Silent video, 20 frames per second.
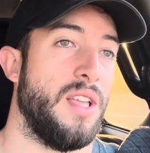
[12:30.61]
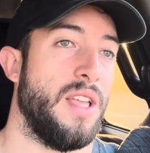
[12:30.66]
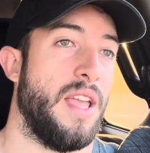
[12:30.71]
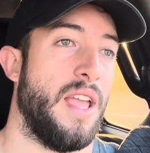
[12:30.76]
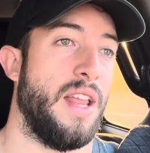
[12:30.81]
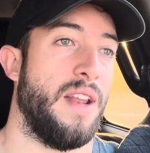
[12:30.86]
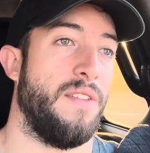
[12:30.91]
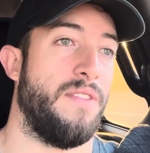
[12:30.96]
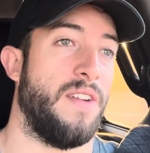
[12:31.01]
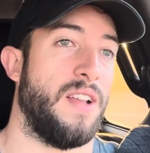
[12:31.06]

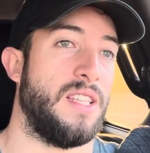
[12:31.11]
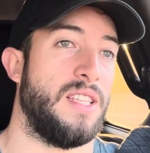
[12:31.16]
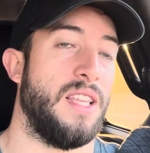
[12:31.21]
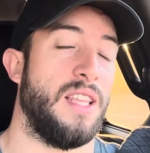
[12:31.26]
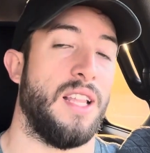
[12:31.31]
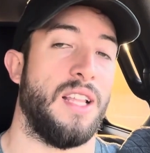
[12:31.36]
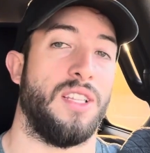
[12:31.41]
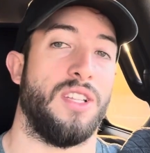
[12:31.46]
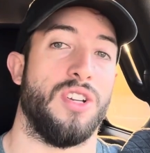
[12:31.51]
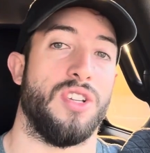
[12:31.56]
And if I see
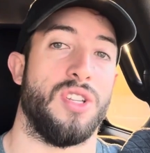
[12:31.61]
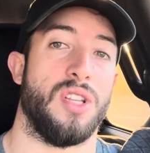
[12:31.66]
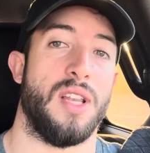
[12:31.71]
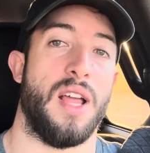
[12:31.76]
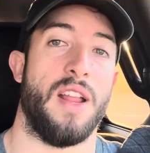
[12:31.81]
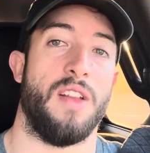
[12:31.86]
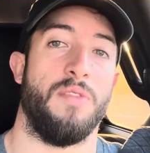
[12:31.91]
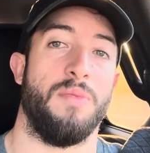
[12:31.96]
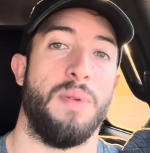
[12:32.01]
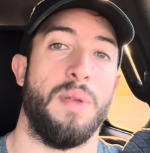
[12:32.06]
that there's a
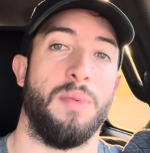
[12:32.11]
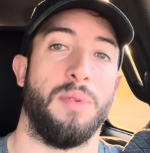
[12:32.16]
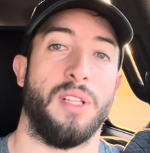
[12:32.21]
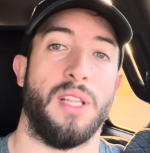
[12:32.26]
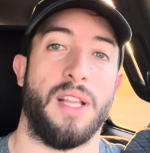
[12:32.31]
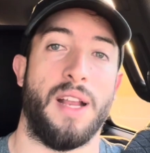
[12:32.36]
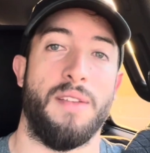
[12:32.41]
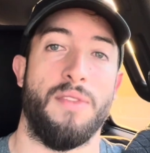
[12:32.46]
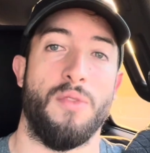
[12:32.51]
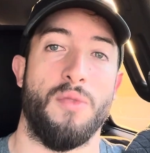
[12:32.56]
lot of people
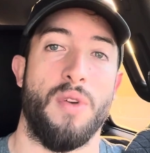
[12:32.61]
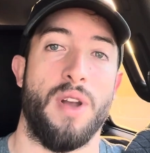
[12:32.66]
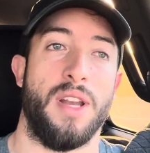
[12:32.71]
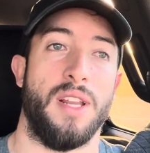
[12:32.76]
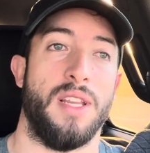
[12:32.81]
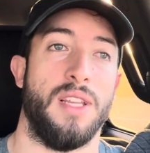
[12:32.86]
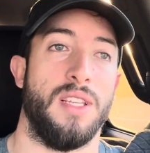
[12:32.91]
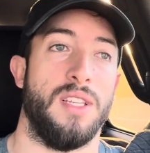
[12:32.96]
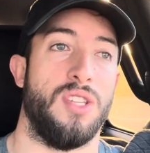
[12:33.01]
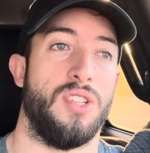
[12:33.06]
that have
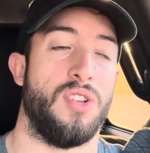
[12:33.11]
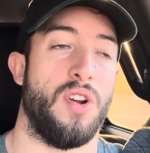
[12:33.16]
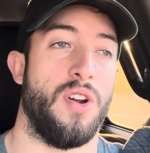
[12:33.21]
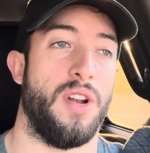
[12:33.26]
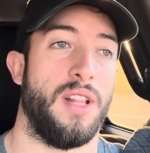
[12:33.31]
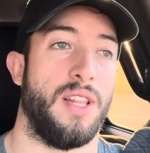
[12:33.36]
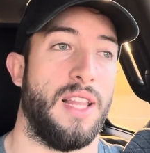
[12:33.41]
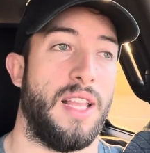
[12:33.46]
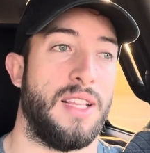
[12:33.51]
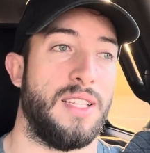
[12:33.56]
already
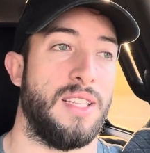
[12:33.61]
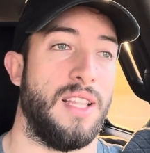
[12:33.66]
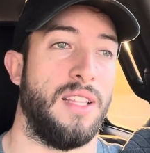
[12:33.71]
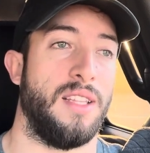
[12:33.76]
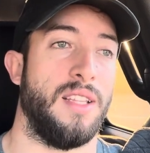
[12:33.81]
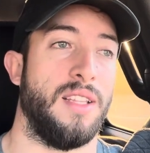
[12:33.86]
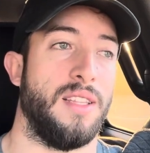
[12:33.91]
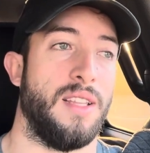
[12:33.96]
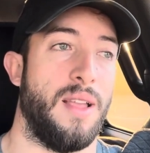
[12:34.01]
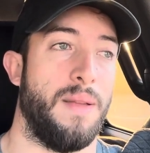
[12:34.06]
started like
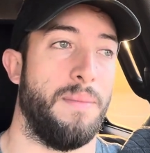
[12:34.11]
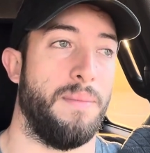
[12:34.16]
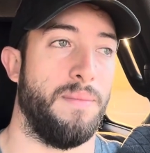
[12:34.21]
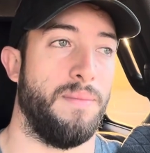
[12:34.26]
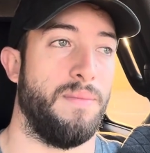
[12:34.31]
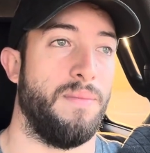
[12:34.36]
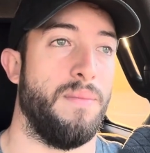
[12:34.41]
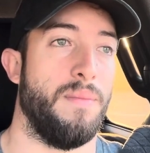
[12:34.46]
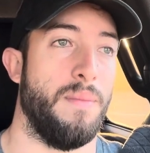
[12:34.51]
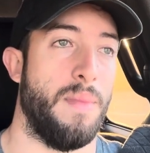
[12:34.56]
sending them
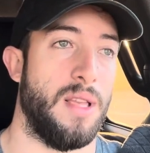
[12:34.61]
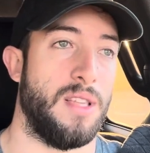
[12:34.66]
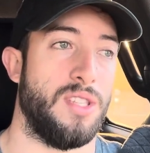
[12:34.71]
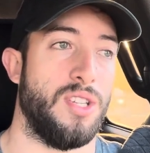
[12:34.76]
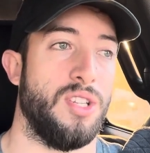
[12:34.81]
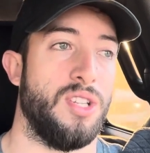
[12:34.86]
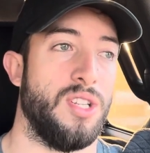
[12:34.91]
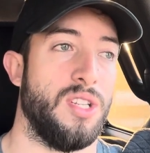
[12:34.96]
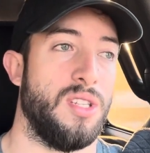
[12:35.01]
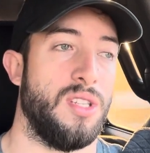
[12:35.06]

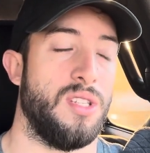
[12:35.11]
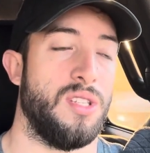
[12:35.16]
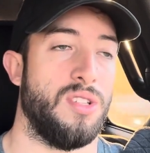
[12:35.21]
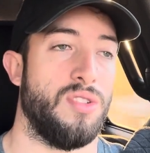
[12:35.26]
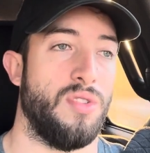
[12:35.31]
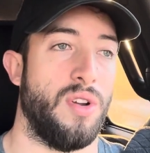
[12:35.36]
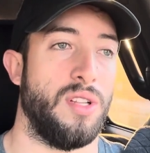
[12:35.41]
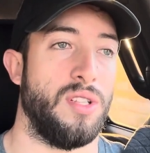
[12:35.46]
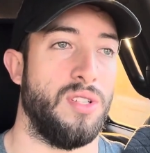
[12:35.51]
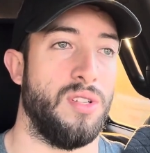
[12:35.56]
messages
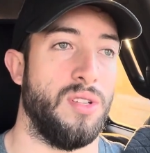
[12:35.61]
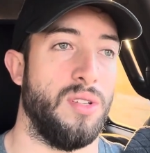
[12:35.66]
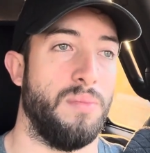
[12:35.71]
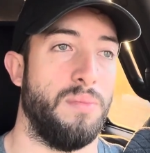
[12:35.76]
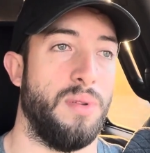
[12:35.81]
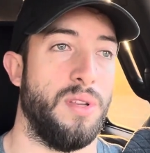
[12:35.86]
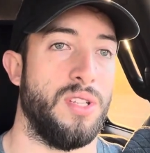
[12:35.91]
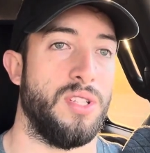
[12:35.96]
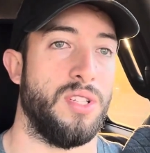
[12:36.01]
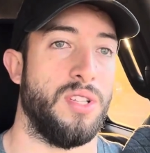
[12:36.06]
trying to
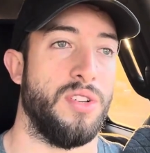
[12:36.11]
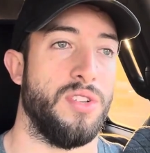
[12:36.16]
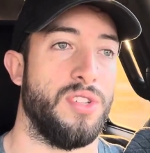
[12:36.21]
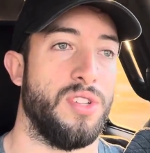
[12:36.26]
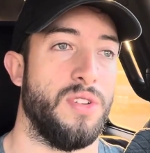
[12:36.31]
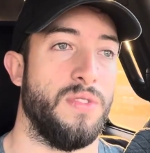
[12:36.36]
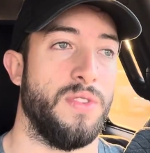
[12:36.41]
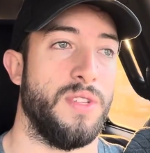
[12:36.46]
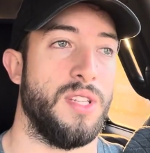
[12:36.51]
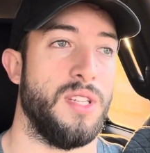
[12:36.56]
pitch their
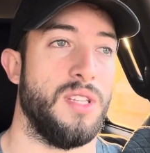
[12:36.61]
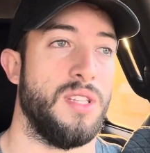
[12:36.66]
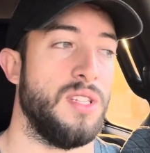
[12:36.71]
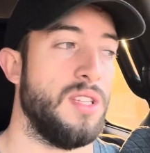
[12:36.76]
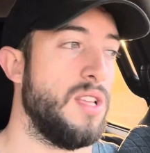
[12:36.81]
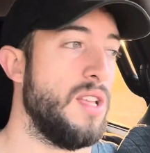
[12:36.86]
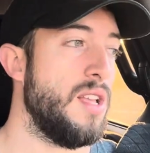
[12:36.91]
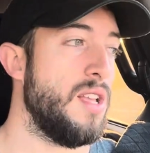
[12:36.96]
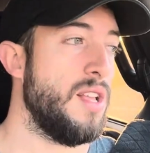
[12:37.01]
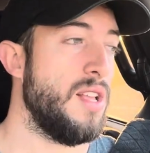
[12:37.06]
services,
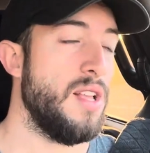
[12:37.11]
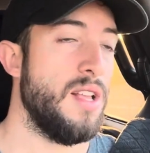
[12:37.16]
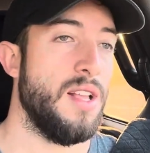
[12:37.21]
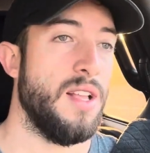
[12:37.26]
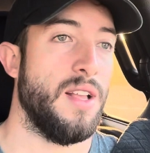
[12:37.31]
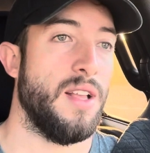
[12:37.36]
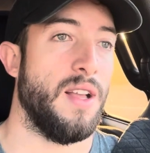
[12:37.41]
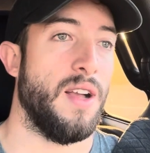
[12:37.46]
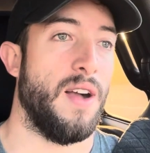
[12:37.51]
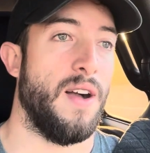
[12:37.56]

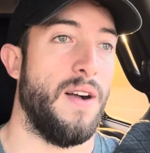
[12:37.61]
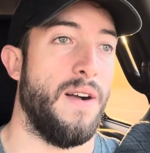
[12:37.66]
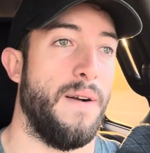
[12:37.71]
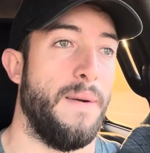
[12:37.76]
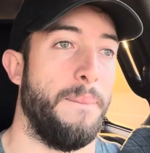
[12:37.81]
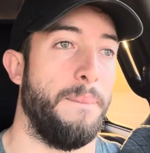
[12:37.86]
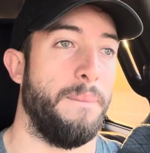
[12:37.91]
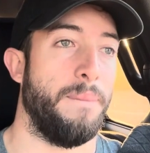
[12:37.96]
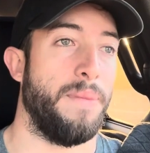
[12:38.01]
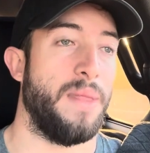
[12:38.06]

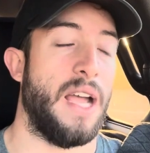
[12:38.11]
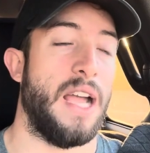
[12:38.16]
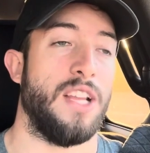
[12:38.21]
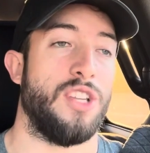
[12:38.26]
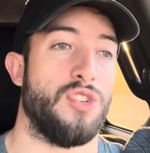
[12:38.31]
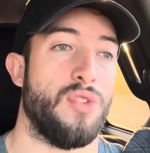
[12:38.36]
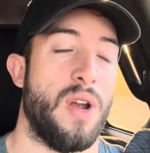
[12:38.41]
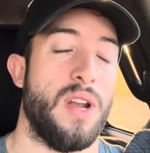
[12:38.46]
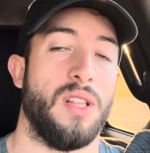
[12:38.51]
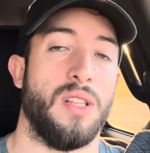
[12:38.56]
I
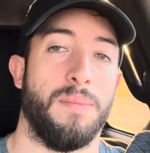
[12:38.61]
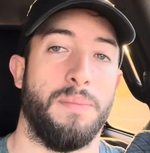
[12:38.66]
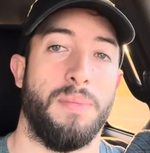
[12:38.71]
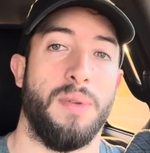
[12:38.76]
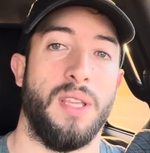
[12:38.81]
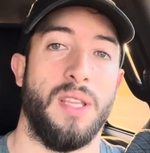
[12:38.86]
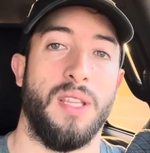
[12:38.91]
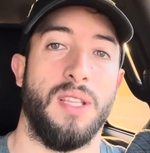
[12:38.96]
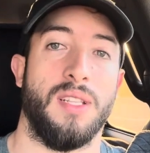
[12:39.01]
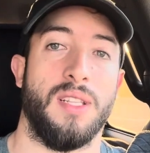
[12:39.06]
try to
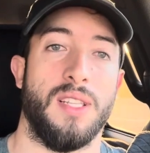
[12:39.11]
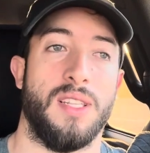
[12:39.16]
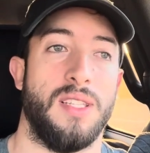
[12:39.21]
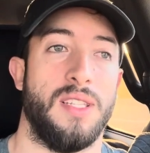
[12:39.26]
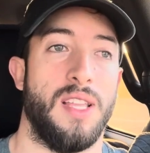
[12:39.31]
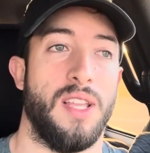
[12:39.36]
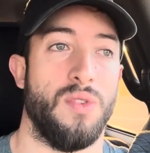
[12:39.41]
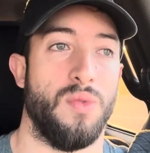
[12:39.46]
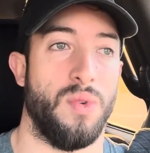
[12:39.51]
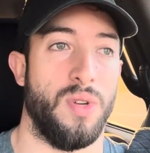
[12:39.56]
be
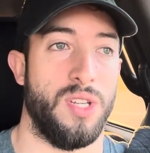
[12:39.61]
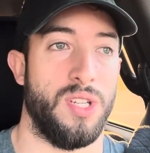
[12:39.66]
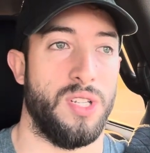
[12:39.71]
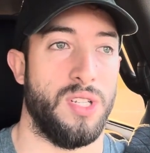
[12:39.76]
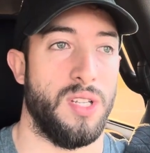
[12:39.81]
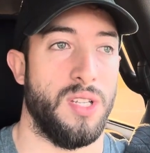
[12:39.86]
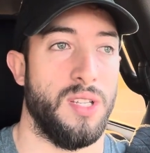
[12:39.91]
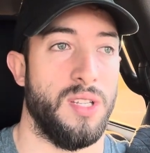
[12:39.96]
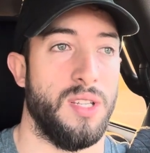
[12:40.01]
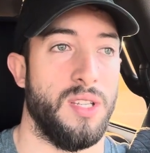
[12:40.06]

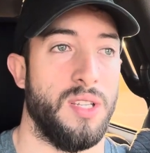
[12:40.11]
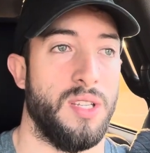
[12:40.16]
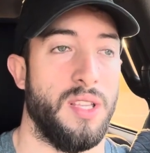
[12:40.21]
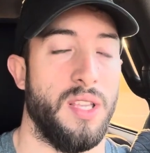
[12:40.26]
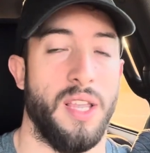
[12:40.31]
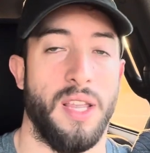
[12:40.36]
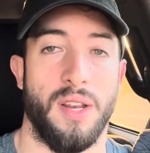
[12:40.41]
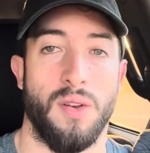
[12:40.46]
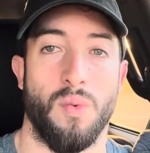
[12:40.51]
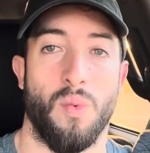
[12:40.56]
distinguished
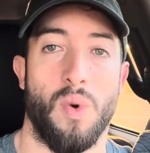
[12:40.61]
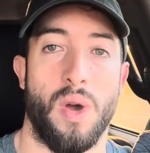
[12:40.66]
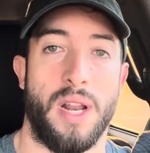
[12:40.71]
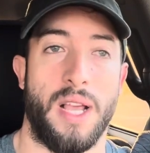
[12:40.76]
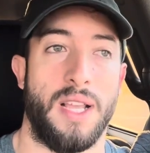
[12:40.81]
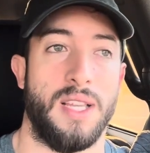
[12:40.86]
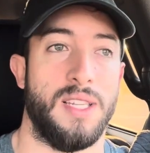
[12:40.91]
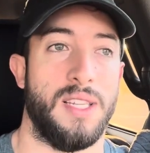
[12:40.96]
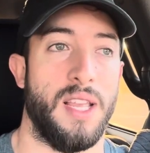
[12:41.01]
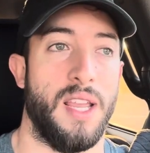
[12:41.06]
in what
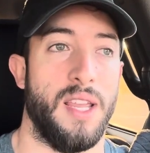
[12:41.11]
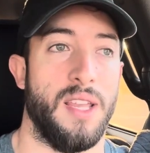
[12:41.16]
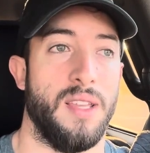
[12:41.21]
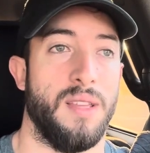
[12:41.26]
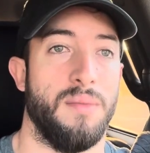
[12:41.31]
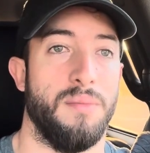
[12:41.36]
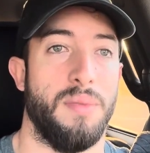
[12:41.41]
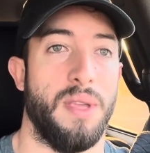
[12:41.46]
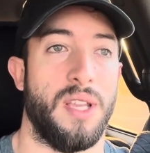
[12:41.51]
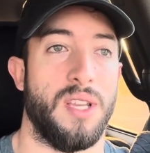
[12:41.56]
I say,
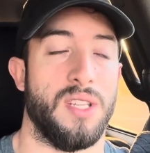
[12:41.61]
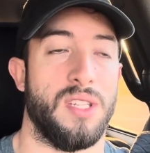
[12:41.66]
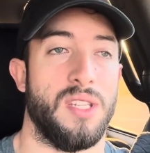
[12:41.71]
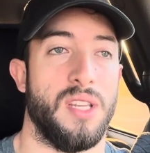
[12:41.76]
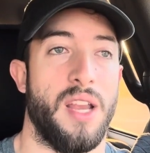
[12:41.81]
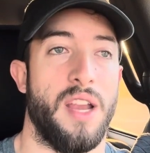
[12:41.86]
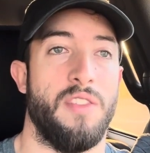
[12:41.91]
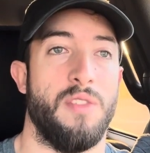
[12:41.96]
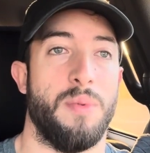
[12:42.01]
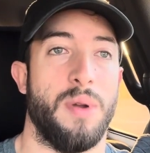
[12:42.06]
because
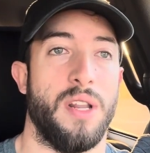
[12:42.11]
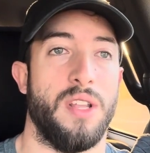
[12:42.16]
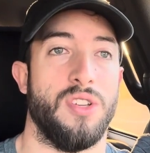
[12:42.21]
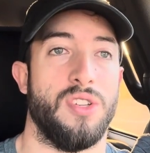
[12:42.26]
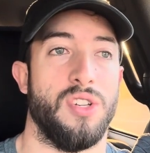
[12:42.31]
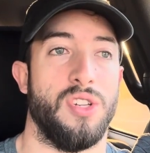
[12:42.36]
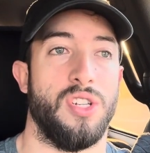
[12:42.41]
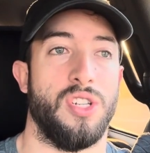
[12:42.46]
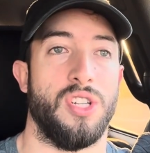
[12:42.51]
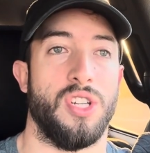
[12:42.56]
everybody
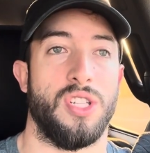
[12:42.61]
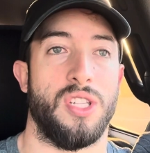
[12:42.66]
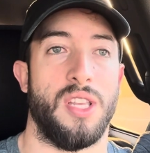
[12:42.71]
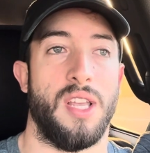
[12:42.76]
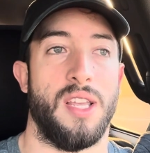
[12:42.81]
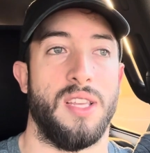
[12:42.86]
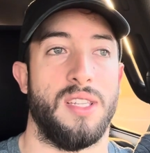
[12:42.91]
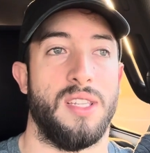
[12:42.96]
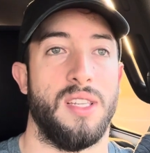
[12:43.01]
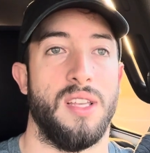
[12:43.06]
usually just
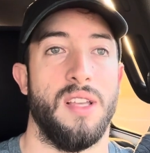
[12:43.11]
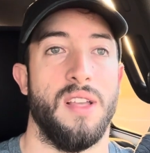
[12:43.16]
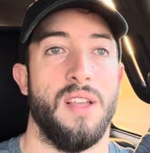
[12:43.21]
says,